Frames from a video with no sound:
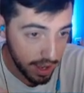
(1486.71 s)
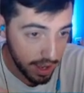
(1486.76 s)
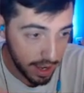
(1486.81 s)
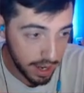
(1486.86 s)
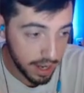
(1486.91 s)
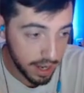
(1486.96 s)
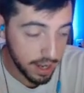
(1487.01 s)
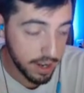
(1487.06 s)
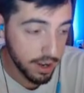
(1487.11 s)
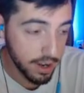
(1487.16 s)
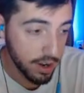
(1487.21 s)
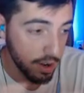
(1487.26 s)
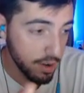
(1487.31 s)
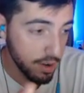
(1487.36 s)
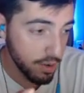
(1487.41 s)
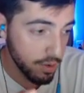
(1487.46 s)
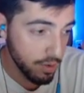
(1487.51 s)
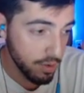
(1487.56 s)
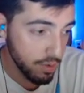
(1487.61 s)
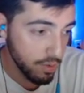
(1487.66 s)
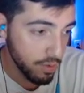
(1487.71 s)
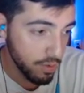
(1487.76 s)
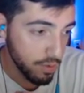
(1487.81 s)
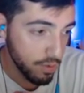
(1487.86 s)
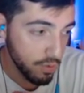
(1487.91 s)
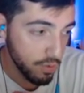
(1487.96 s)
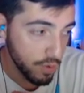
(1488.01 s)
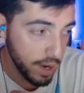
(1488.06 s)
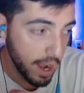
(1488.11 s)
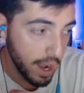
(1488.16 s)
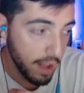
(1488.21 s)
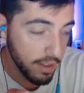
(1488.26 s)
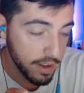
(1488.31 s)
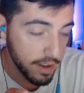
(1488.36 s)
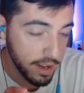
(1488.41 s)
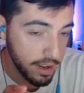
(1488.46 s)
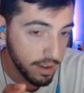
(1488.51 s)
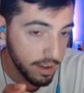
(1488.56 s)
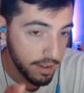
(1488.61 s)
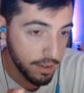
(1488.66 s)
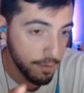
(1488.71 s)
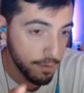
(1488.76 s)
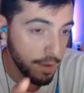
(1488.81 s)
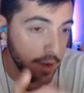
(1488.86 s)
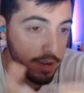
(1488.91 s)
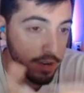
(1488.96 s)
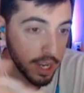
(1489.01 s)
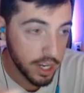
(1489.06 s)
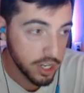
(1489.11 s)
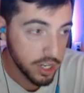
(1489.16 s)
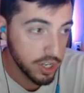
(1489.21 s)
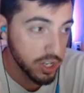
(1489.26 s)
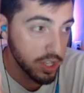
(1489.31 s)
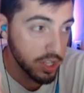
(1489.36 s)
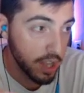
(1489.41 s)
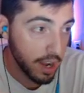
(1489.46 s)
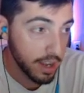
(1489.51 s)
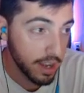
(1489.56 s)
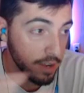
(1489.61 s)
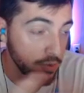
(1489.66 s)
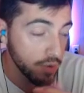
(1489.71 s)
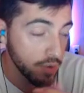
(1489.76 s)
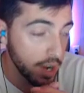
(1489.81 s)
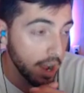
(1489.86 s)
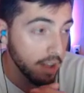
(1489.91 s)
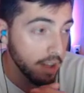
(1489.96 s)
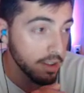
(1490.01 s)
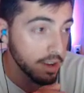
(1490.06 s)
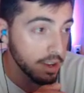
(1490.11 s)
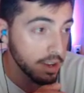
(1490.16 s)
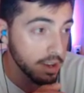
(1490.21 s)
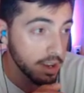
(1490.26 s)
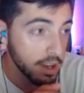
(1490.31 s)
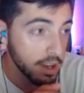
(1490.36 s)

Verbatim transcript: in reality. The foundation is not in reality.